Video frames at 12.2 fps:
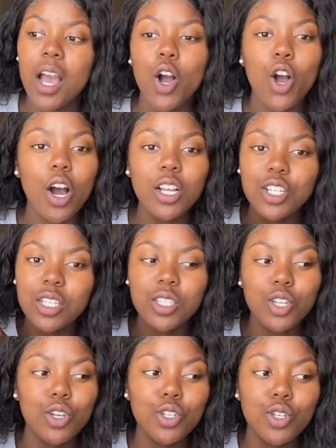God just
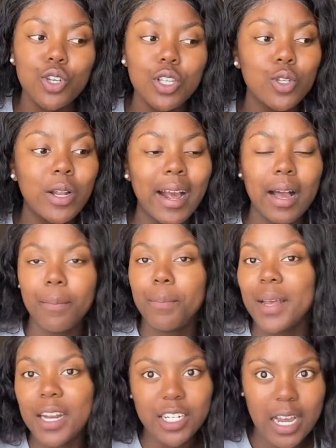turns you into like a
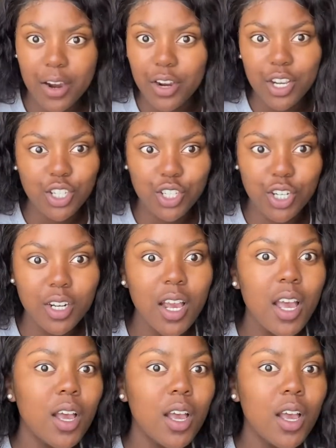better direction.